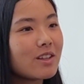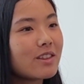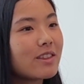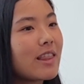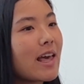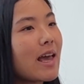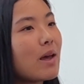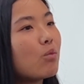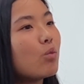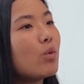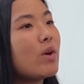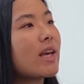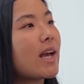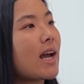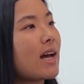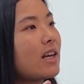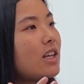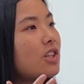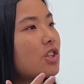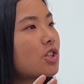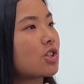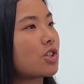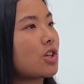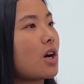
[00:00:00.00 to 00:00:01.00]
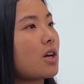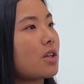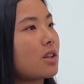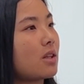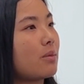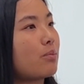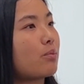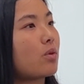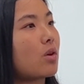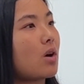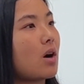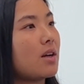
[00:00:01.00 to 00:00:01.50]
then we kind of start
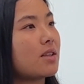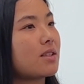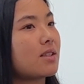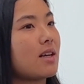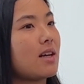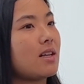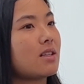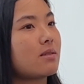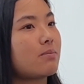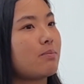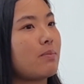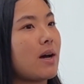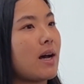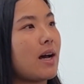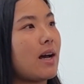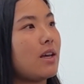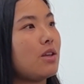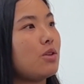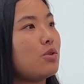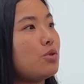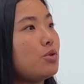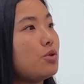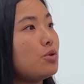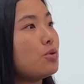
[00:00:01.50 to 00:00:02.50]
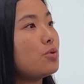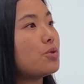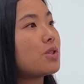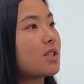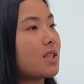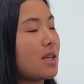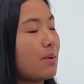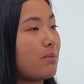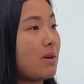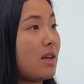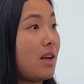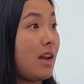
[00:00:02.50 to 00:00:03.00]
the process by you
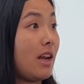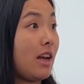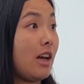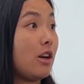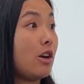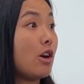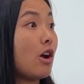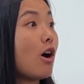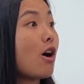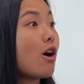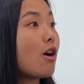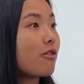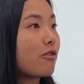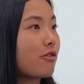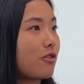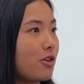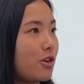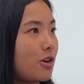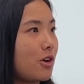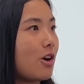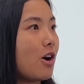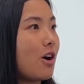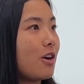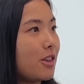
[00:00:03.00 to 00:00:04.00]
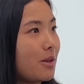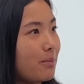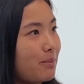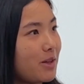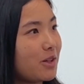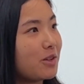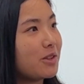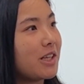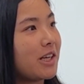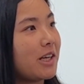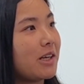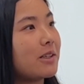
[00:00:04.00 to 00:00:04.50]
submitting an offer on the
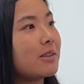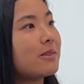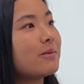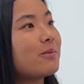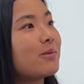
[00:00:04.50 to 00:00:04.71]
building.